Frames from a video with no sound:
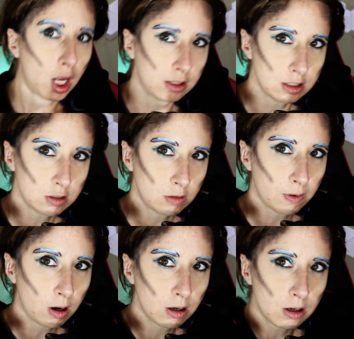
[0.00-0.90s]
got this so
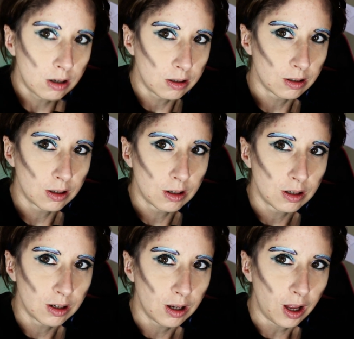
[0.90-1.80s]
far.
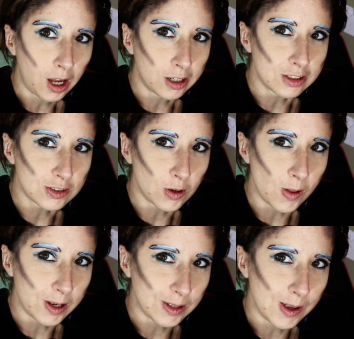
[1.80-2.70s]
I could just go
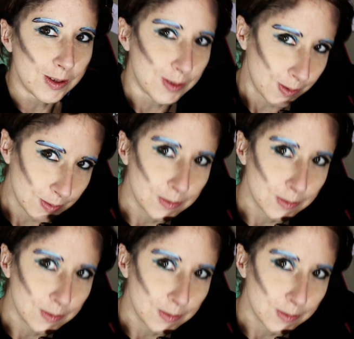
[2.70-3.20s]
like this.